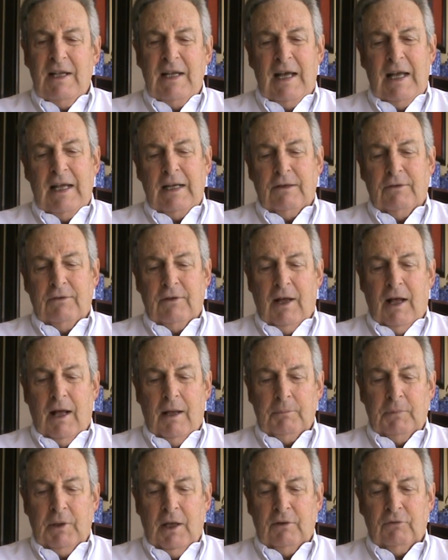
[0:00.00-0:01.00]
and
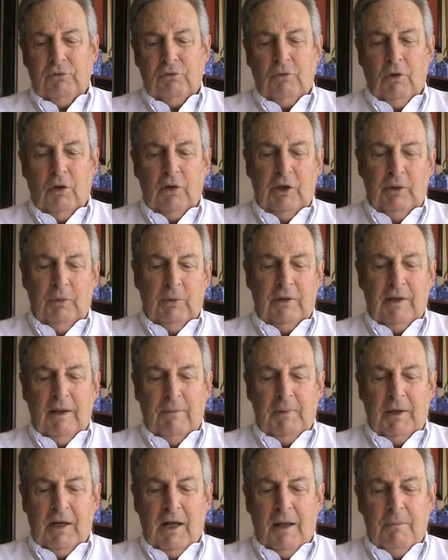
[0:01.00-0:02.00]
I'm going strongly with
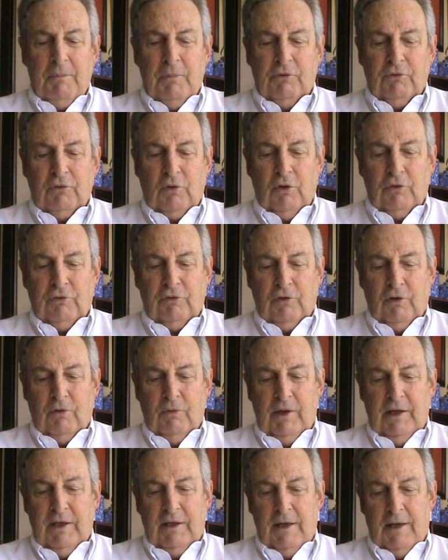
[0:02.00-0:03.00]
number 9, Miss Costa
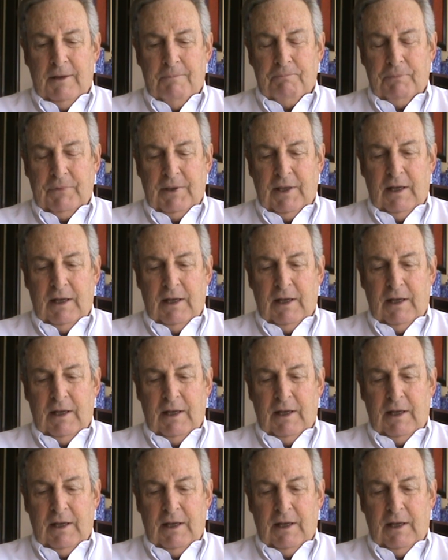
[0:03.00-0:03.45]
Rica.